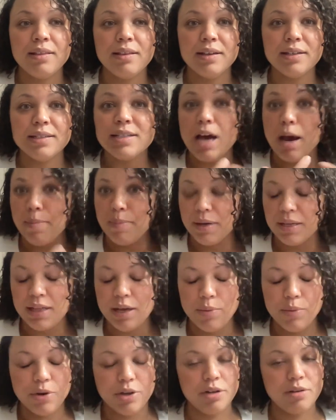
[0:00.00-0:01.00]
the topic
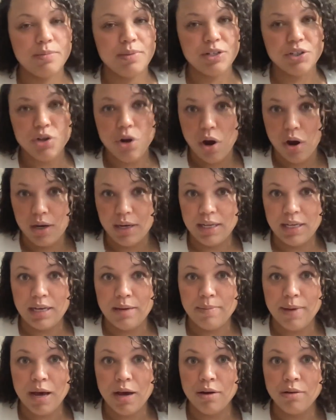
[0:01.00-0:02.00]
that we're going to be talking
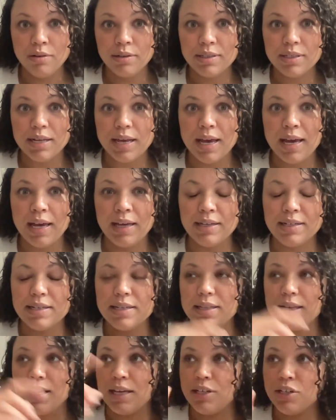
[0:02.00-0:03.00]
about, and
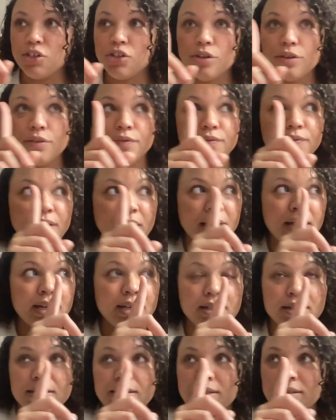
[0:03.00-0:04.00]
then to
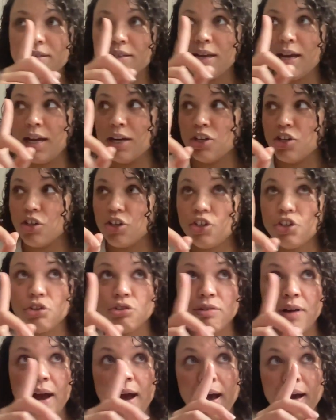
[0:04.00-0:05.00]
actually
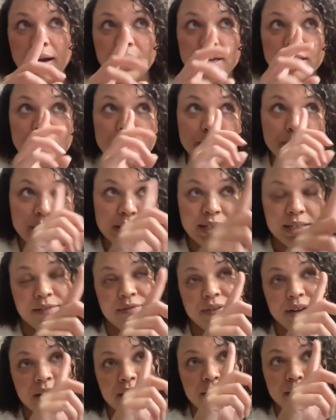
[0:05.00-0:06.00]
track a
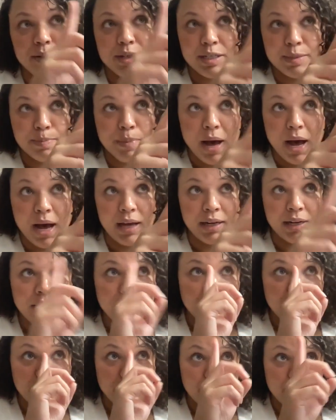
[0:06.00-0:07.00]
specific spot
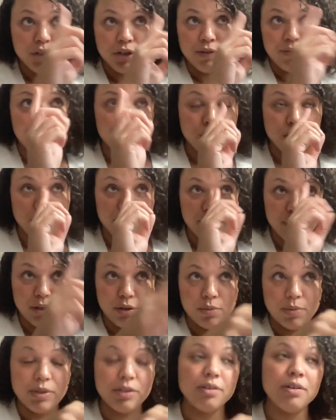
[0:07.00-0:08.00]
in your visual
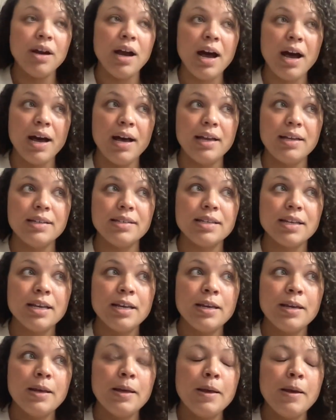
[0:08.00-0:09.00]
field with your eyes
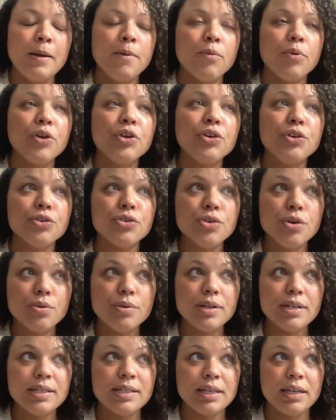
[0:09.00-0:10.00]
where you're
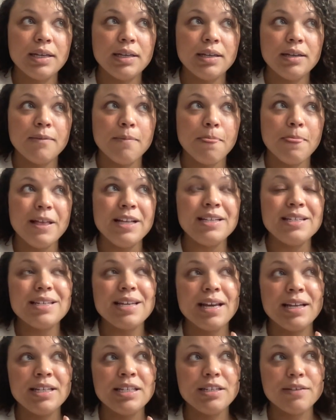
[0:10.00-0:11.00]
noticing
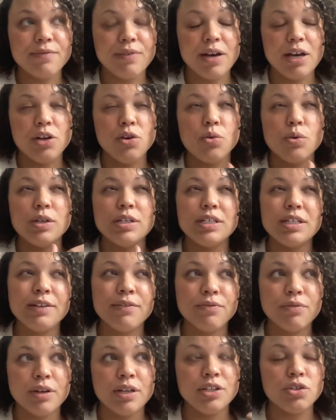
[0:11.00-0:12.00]
intensified or
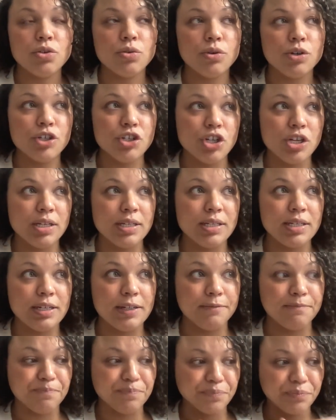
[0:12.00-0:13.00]
different or just